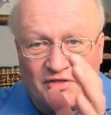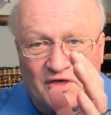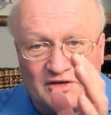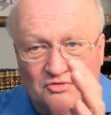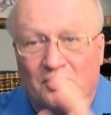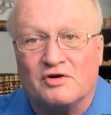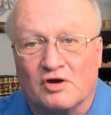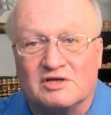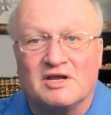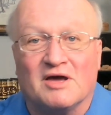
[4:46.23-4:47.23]
things
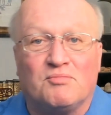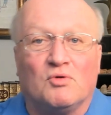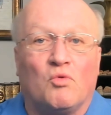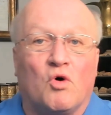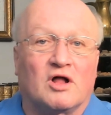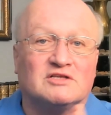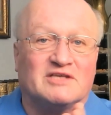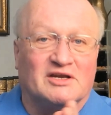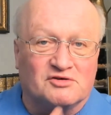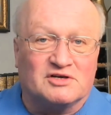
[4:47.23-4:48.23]
written on temple
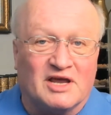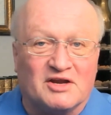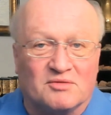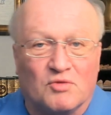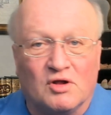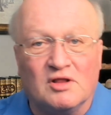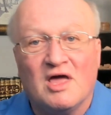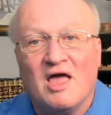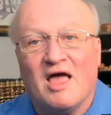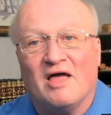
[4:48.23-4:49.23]
walls that are datable,
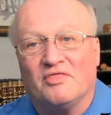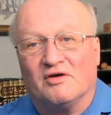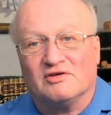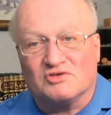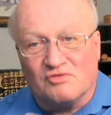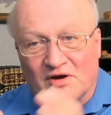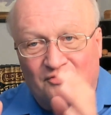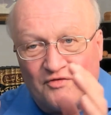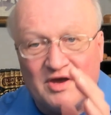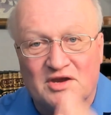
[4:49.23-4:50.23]
and there is
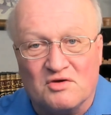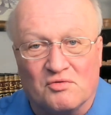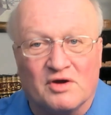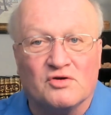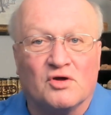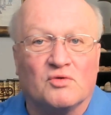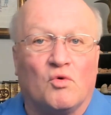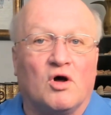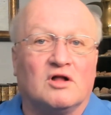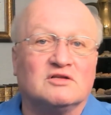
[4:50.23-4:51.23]
graffiti written
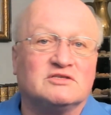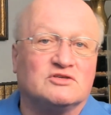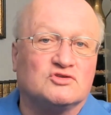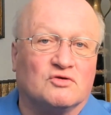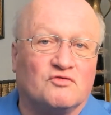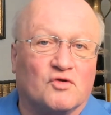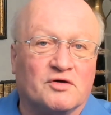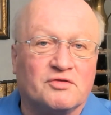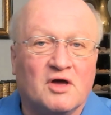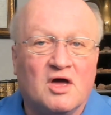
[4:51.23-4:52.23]
on walls and so
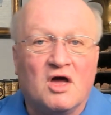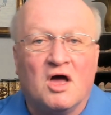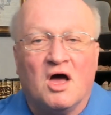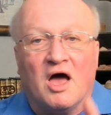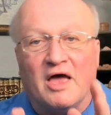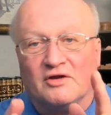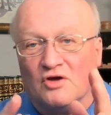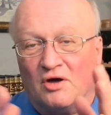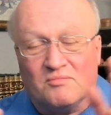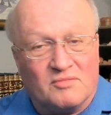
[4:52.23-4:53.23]
forth.
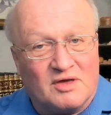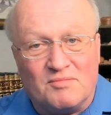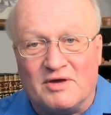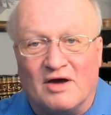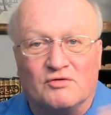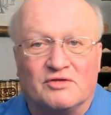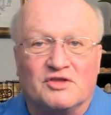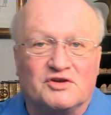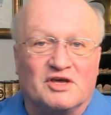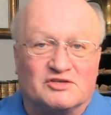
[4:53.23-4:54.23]
And maybe out
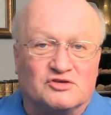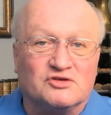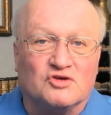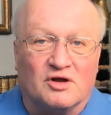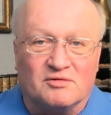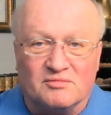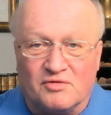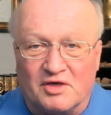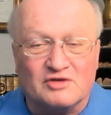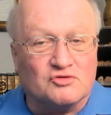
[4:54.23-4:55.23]
in the desert
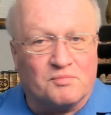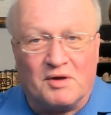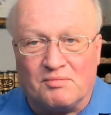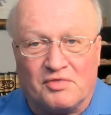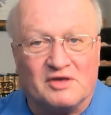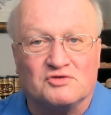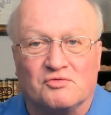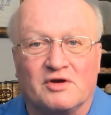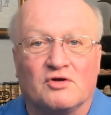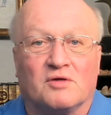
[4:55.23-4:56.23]
on things, or things
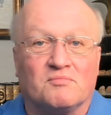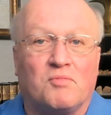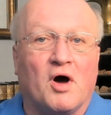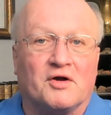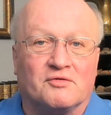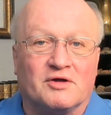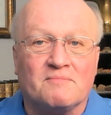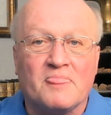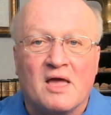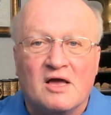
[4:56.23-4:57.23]
written on pottery.